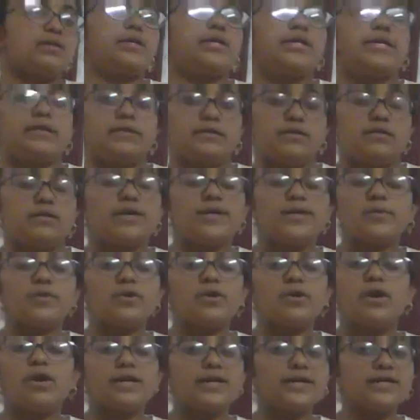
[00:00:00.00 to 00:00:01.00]
a deer, it will
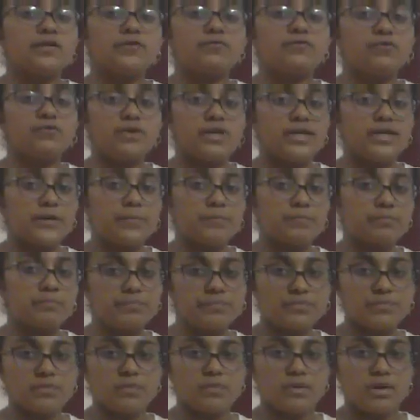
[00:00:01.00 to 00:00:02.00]
not eat it fully,
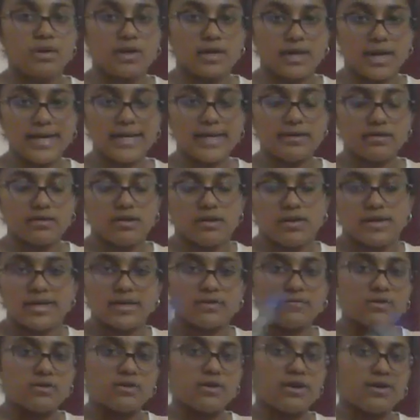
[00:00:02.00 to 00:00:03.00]
right?
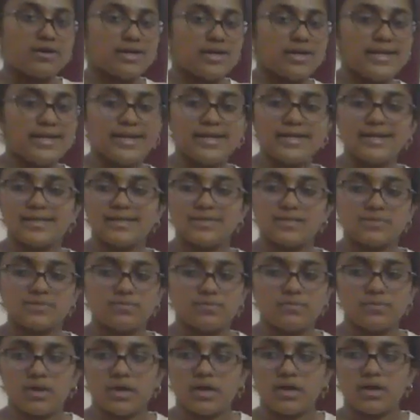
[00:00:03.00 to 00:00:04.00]
It will not clean its
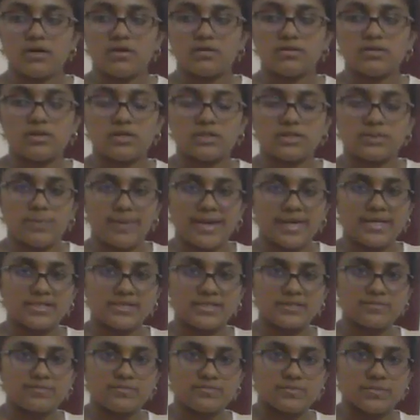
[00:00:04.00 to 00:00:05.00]
the
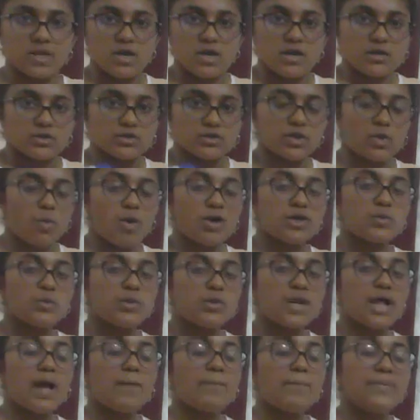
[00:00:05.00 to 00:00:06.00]
space. So what
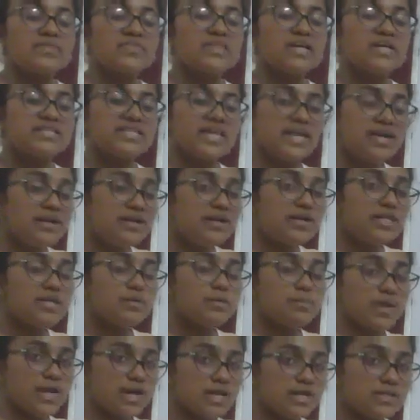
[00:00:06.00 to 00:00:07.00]
will happen? The dead
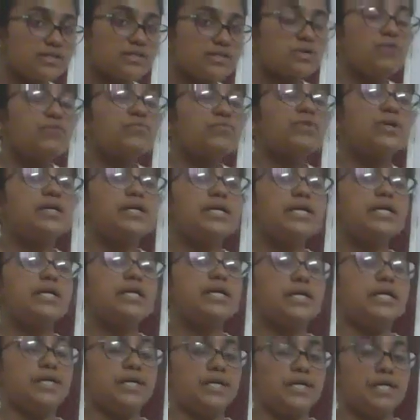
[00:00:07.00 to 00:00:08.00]
remains of the
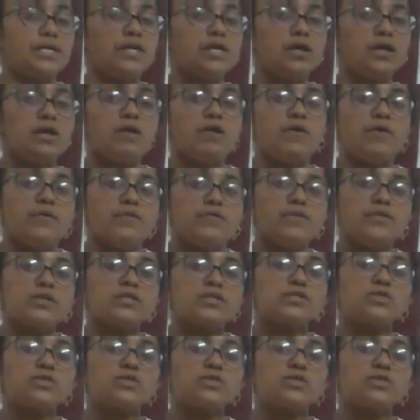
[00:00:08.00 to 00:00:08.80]
deer, the